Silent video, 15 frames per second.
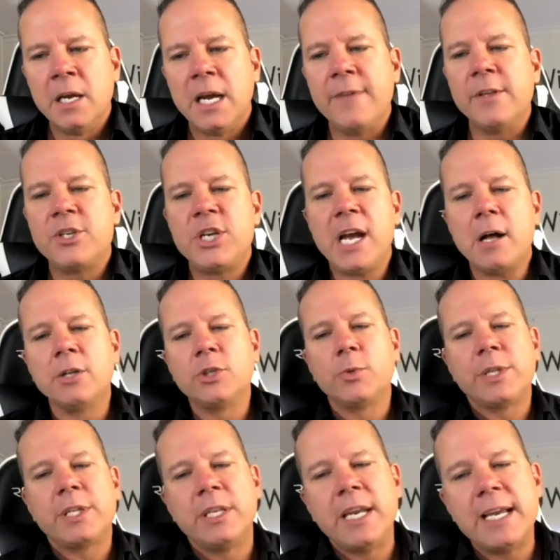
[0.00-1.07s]
And the challenge
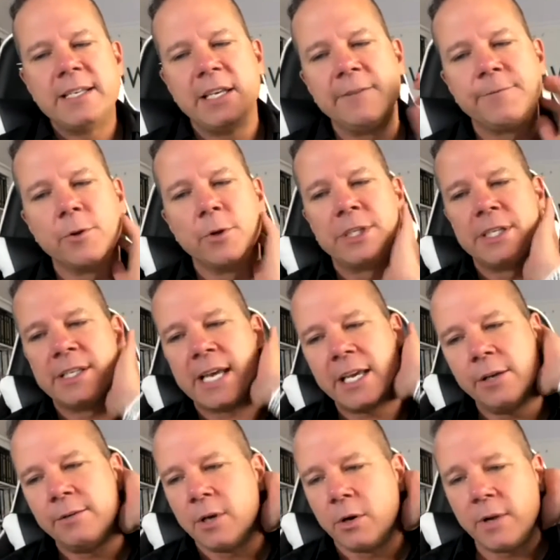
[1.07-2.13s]
with today's influence is that
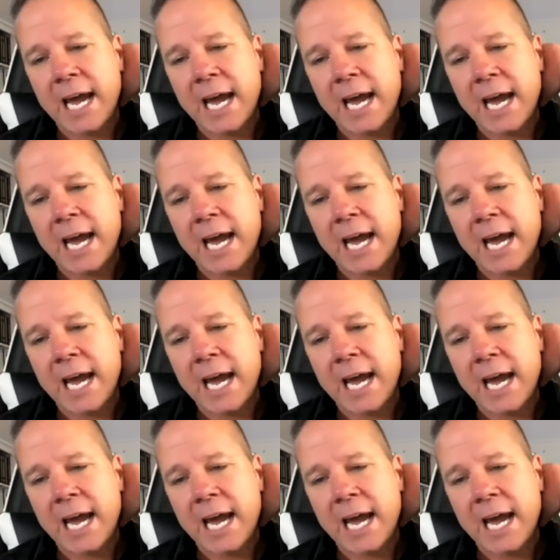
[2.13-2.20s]
you don't